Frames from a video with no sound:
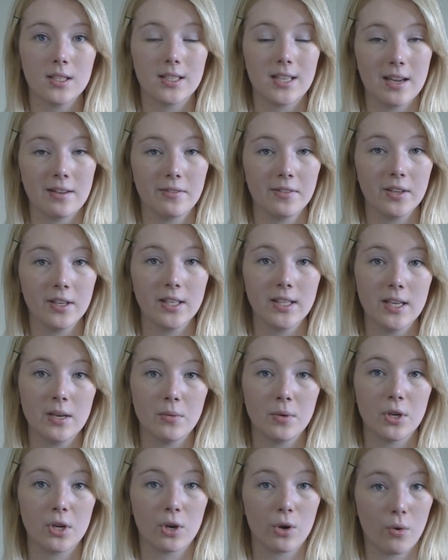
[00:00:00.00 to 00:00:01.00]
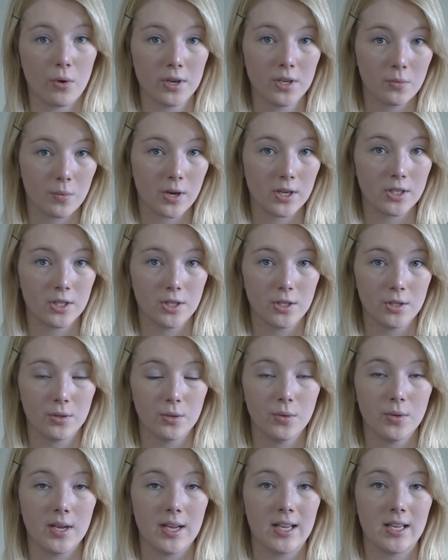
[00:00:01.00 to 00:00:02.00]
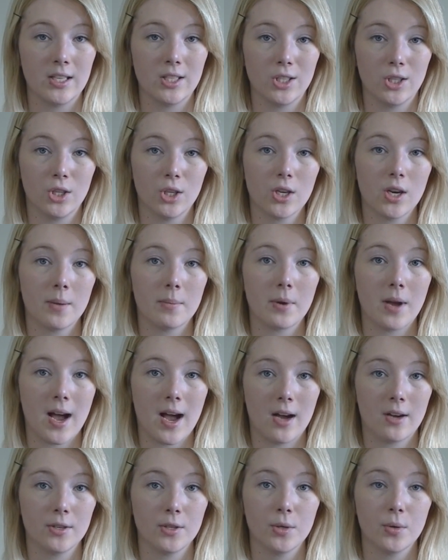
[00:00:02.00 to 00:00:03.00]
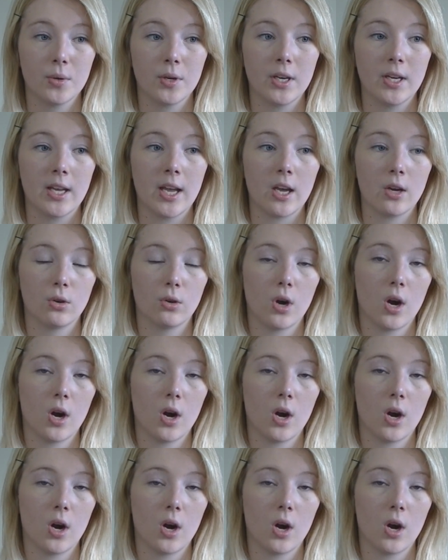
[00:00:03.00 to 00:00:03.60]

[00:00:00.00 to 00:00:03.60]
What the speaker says: Definitely what you're going to want to do is look up contouring and